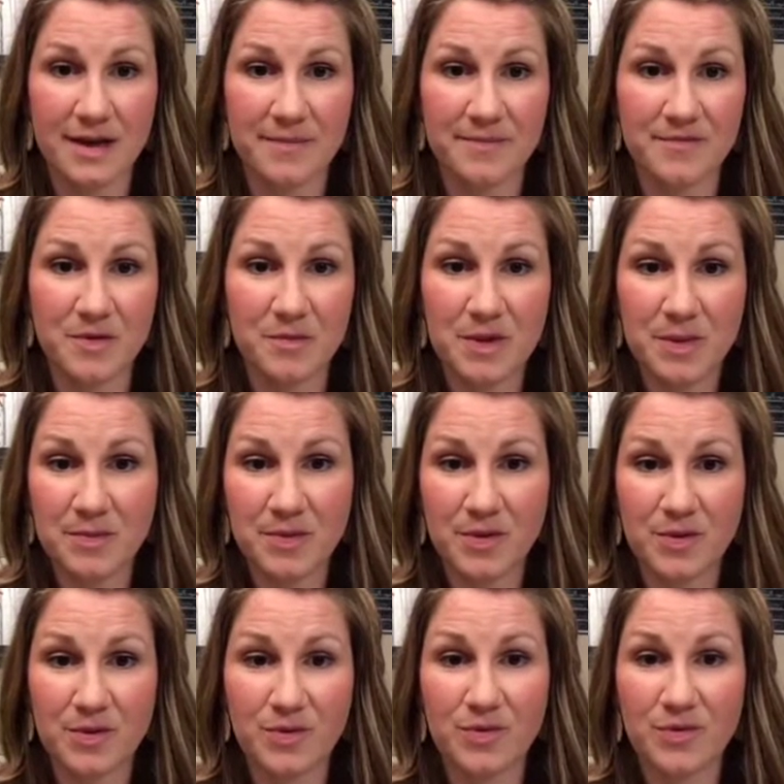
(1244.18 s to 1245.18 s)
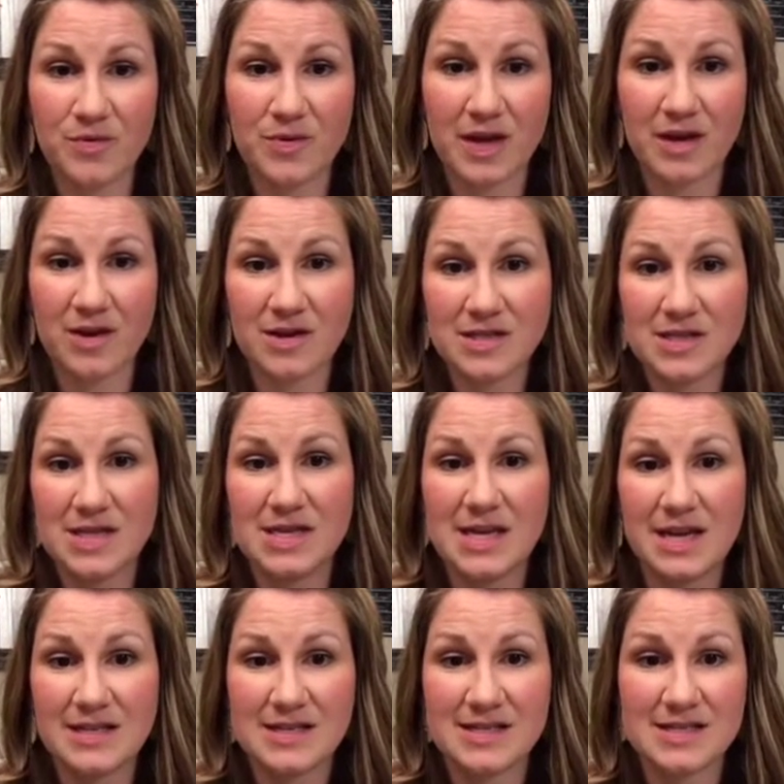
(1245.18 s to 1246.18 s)
from people who've like gone to the
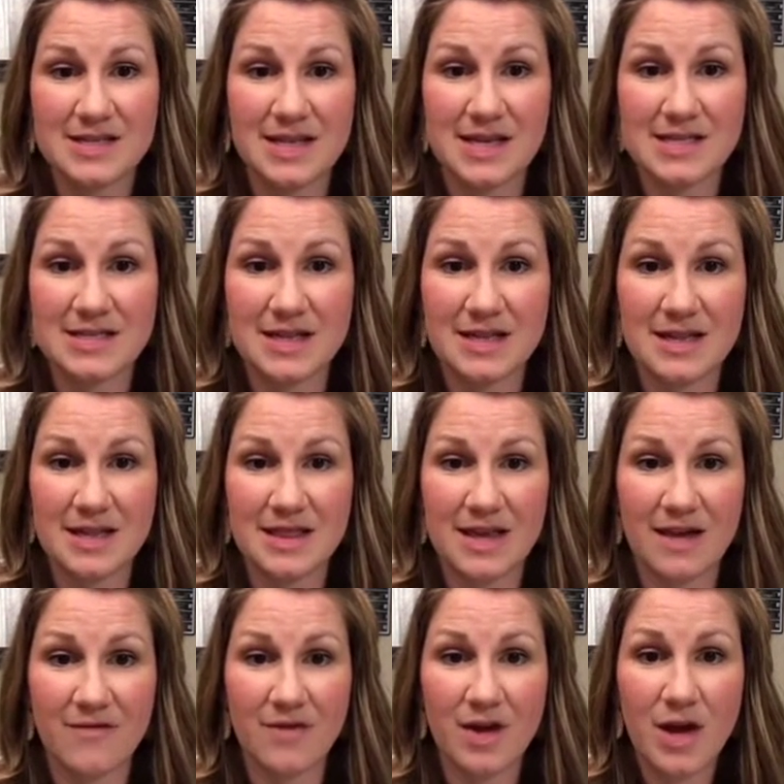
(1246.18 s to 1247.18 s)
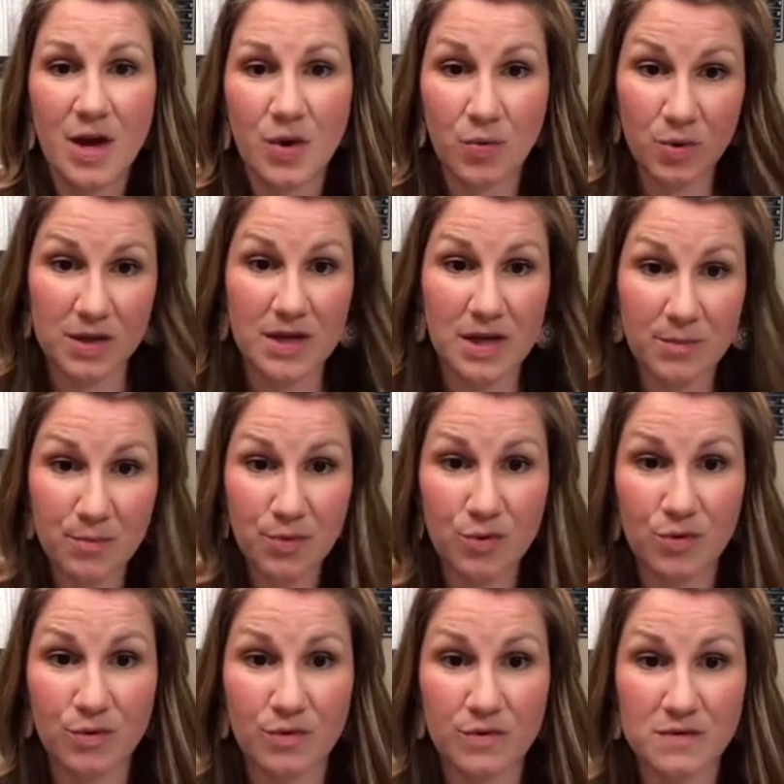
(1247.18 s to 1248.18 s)
dentist, and they said that they've really
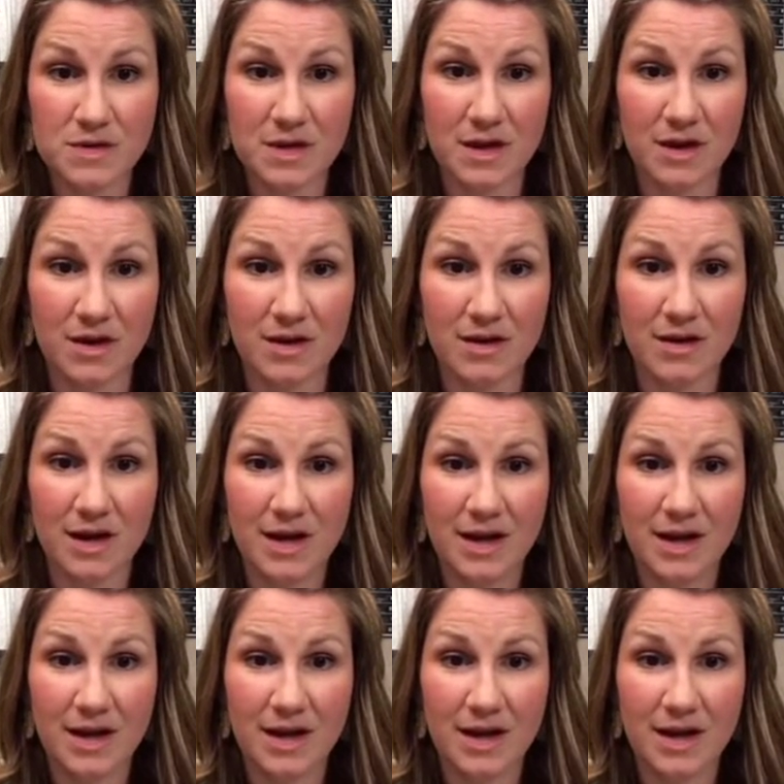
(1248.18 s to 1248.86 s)
improved their